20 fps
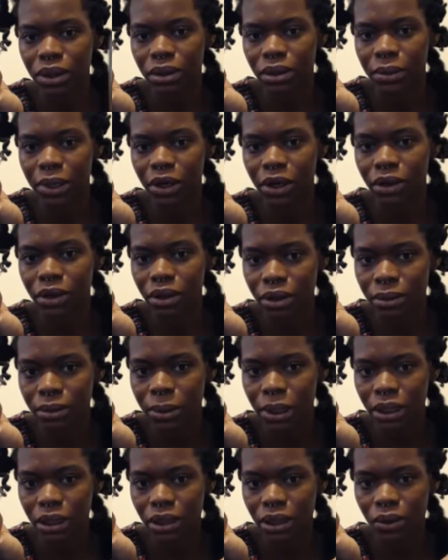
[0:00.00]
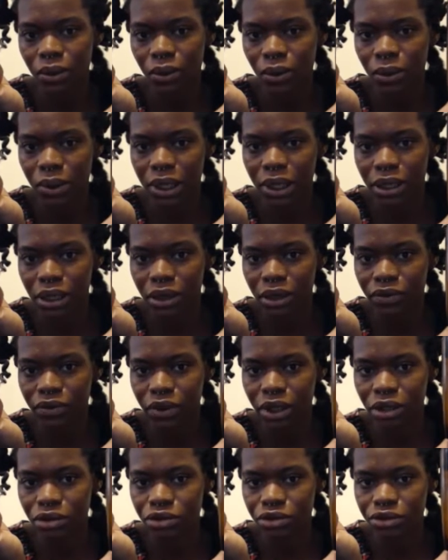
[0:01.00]
America but or any other
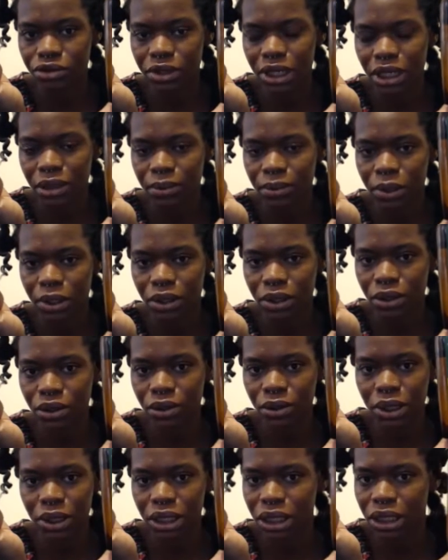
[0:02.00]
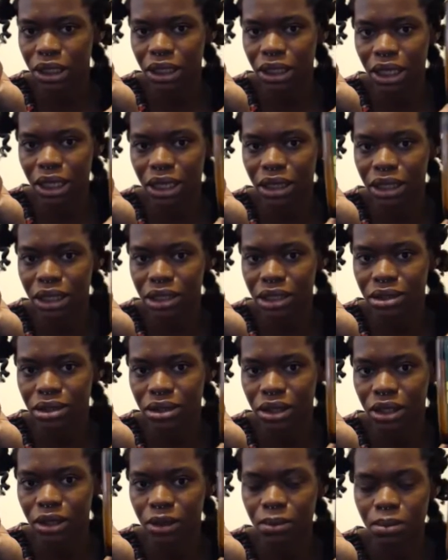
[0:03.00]
country, but you can get this
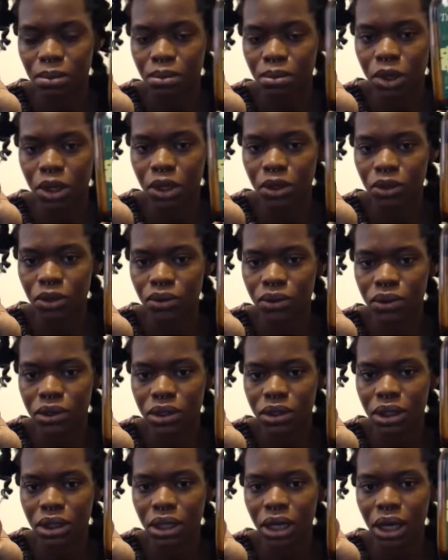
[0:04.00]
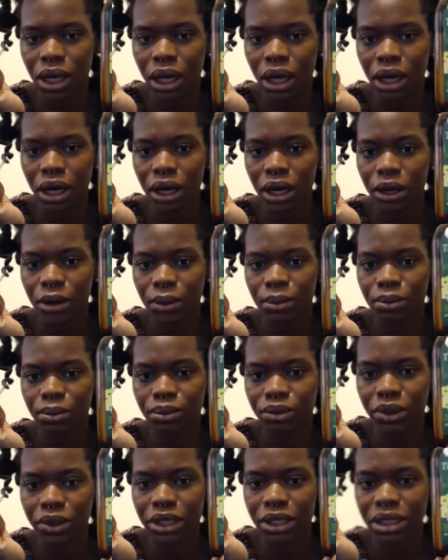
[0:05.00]
in most um,
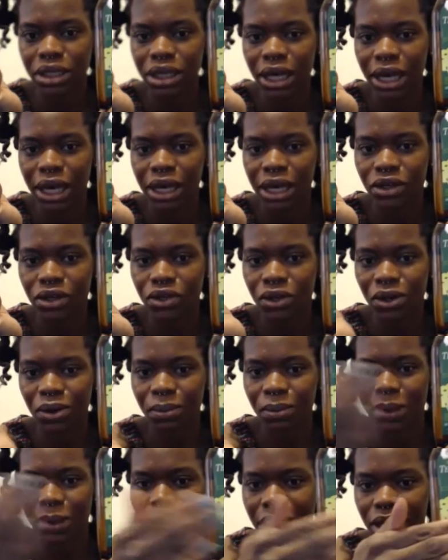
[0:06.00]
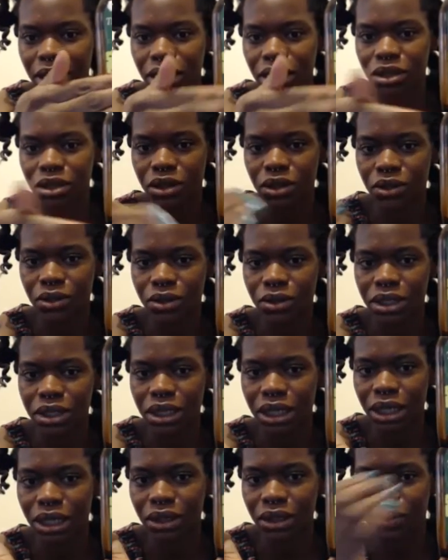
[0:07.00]
British hair shop, and excuse the
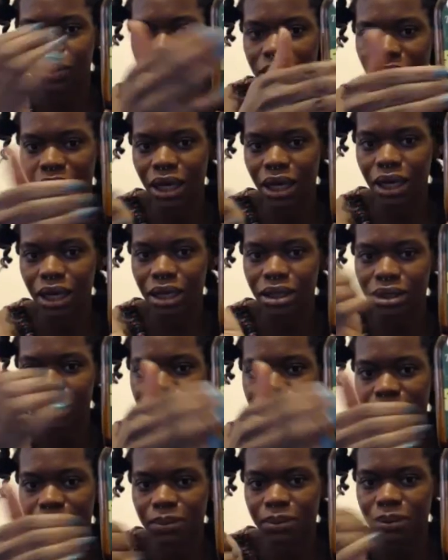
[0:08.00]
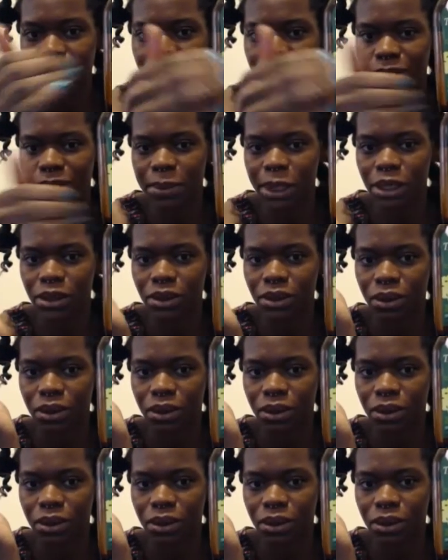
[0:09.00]
nails, okay, it's, it's been